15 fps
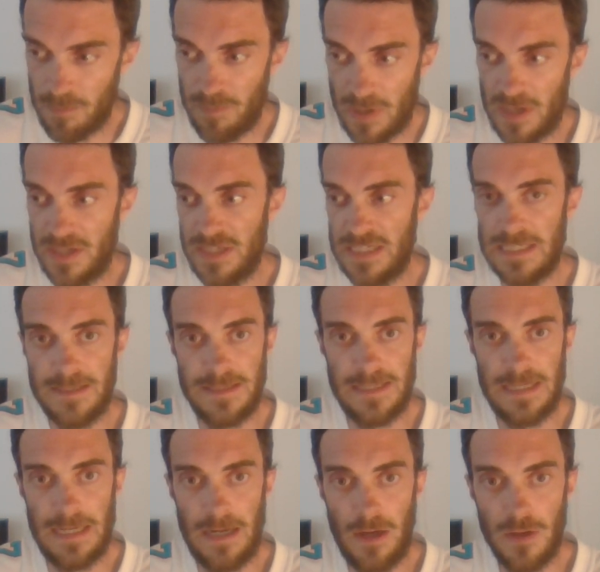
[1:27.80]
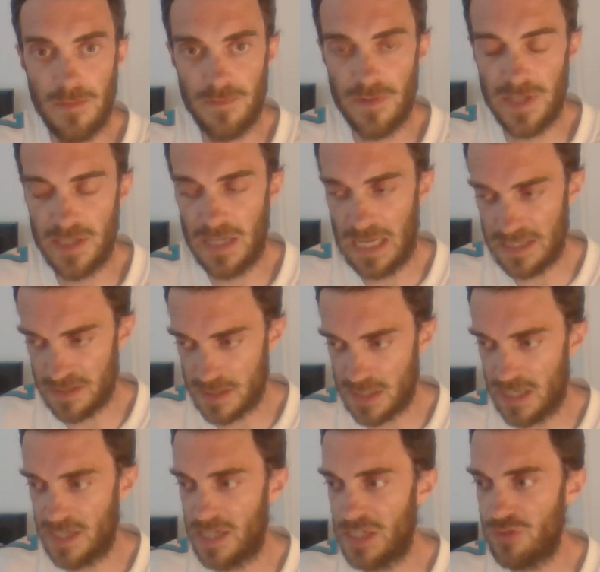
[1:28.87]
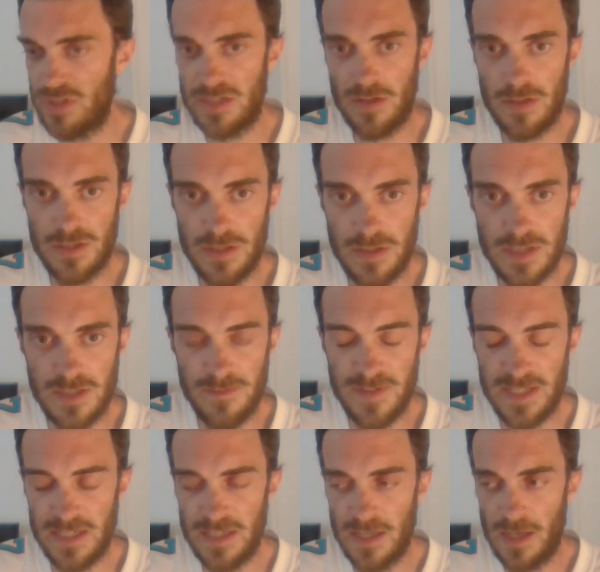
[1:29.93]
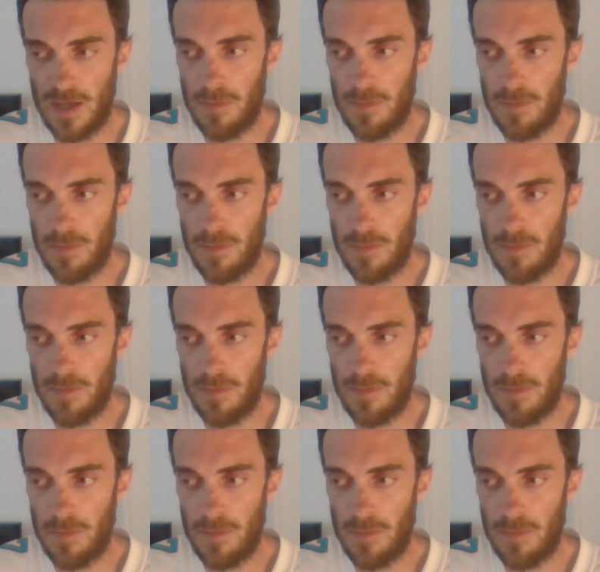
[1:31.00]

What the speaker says: But yeah, hopefully, as I say, injuries aren't too severe.